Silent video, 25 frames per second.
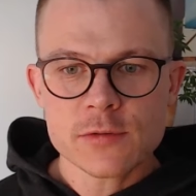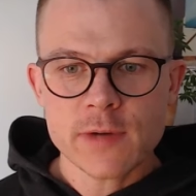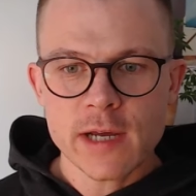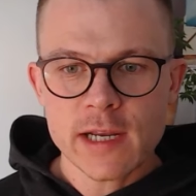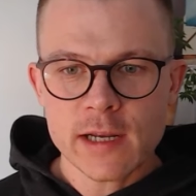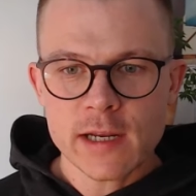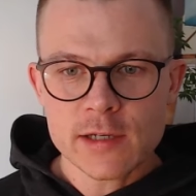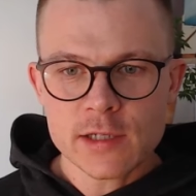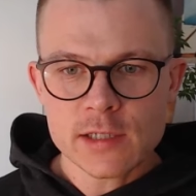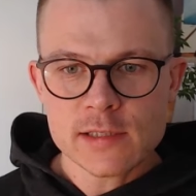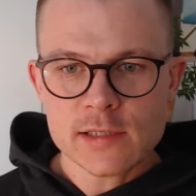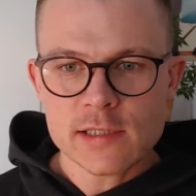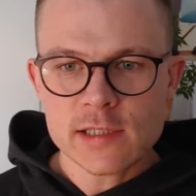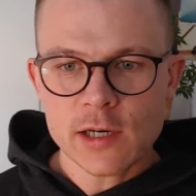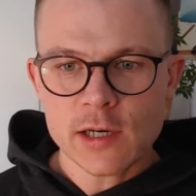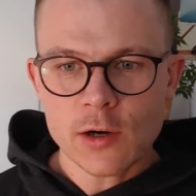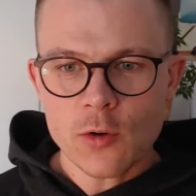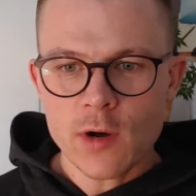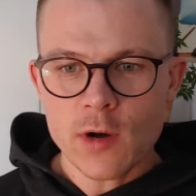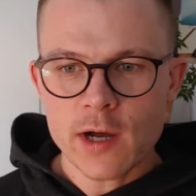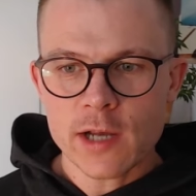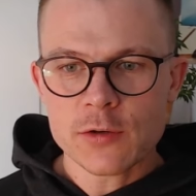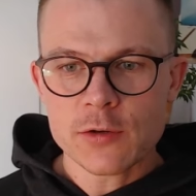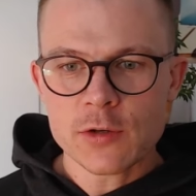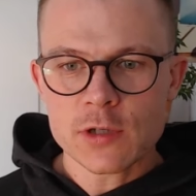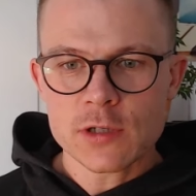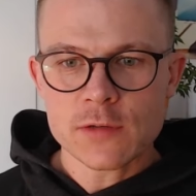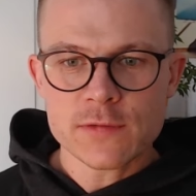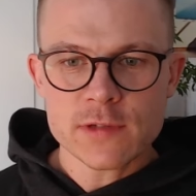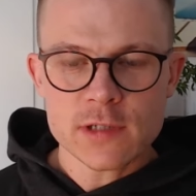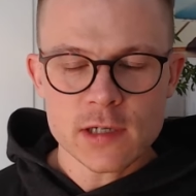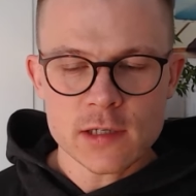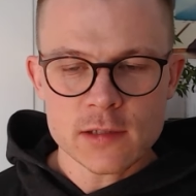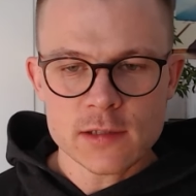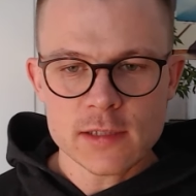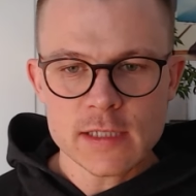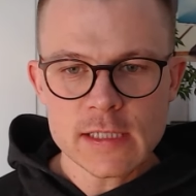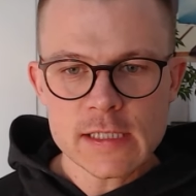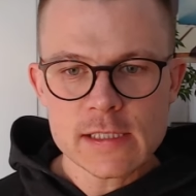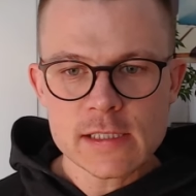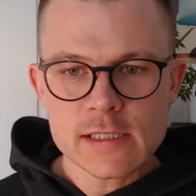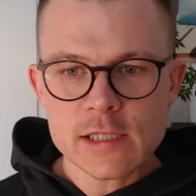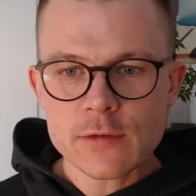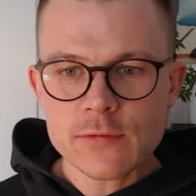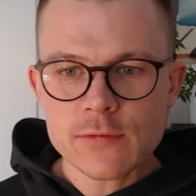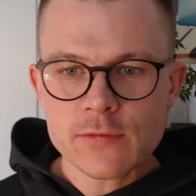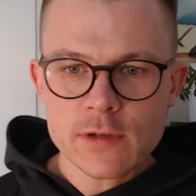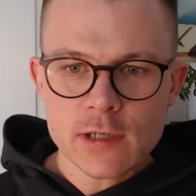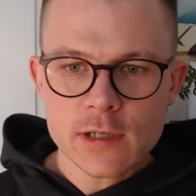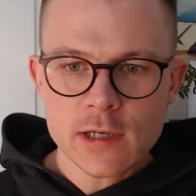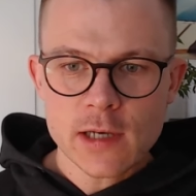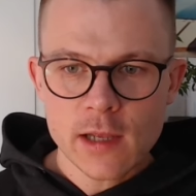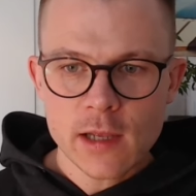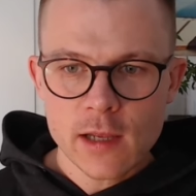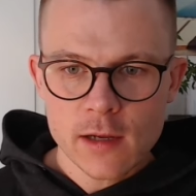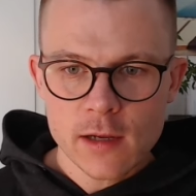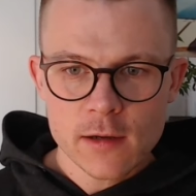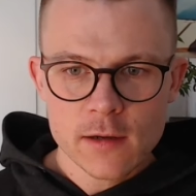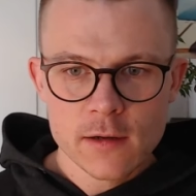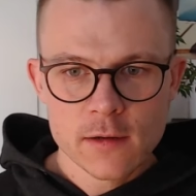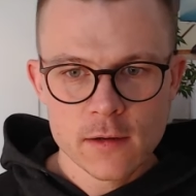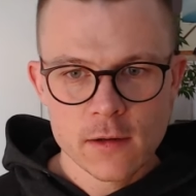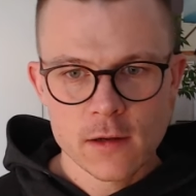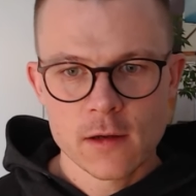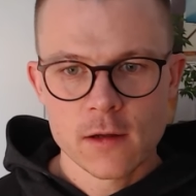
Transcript: trade and you see, oh, I could have done this differently.